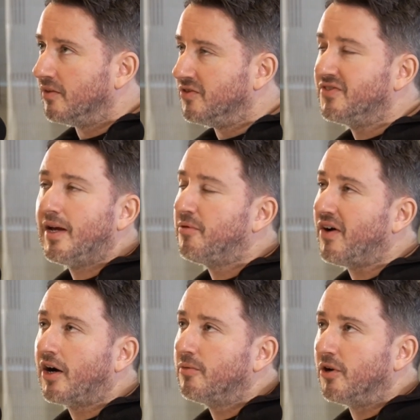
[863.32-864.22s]
This type of
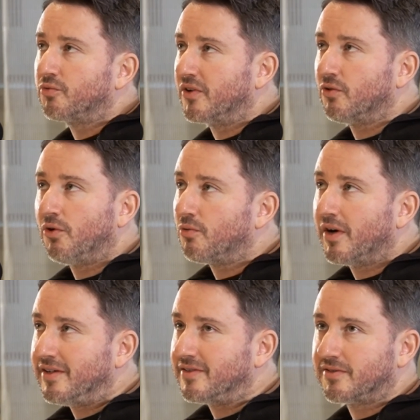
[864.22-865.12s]
argument was
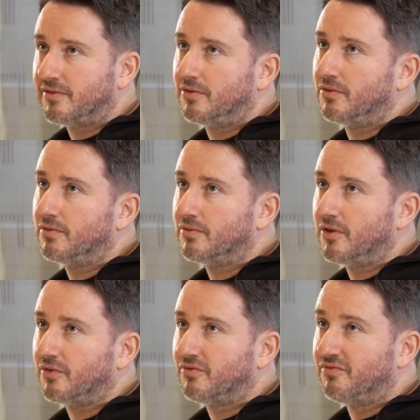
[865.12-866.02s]
always,
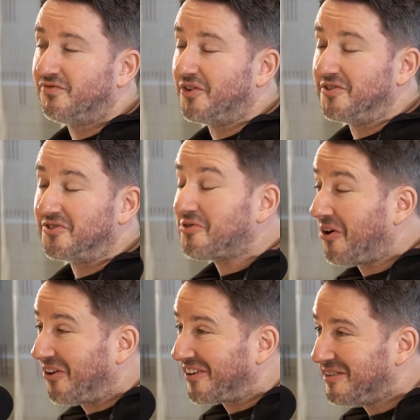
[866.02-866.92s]
not very
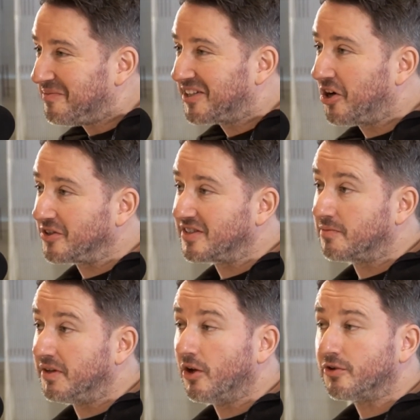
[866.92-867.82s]
strong because it's
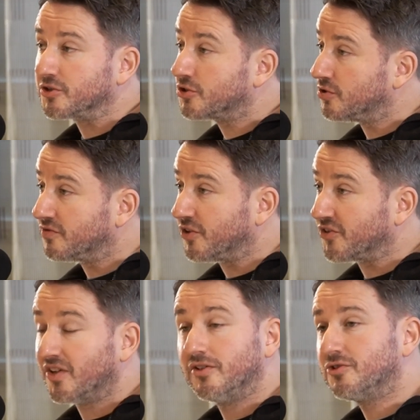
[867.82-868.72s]
been understood for
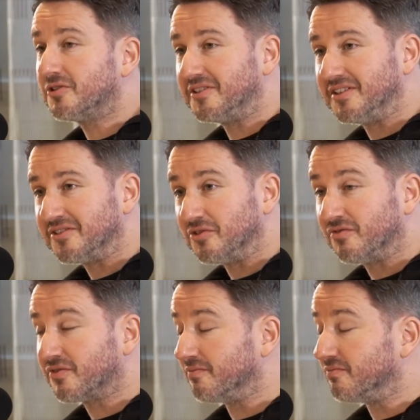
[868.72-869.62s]
centuries,
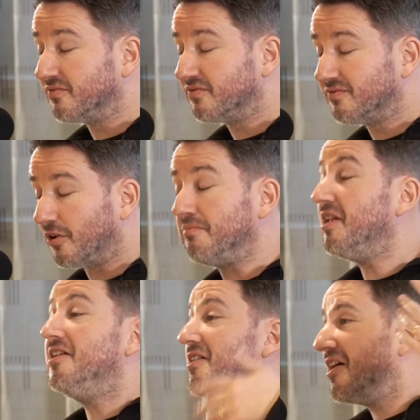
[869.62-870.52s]
for
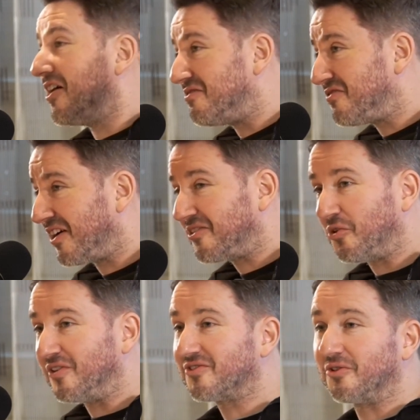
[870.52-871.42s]
millennia. In fact,
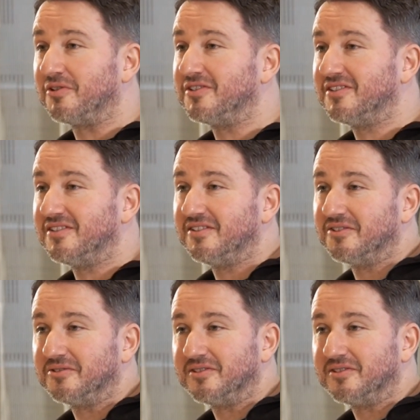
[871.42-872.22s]
it's already,